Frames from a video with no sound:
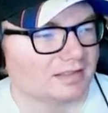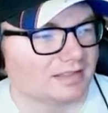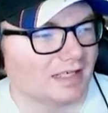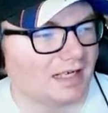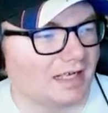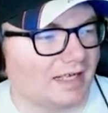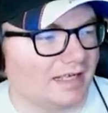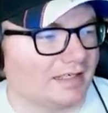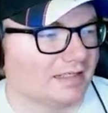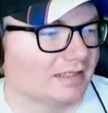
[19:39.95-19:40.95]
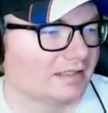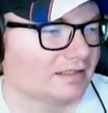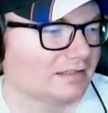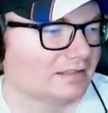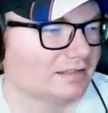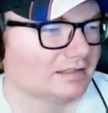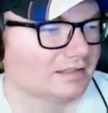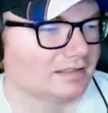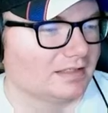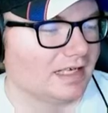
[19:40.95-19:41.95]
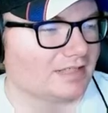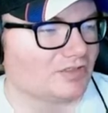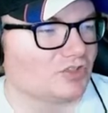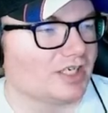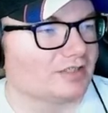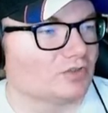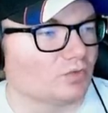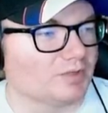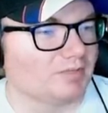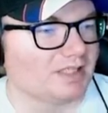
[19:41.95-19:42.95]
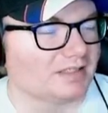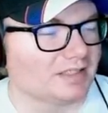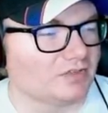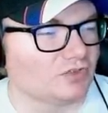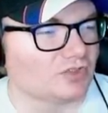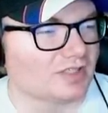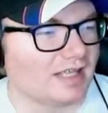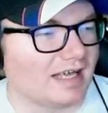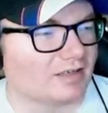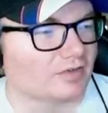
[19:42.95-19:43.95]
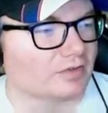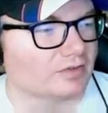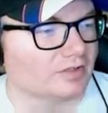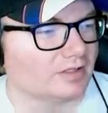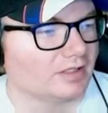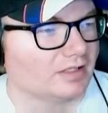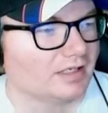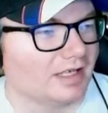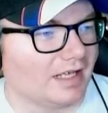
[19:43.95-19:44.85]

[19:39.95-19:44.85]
this guy has a chance to win because he's just that good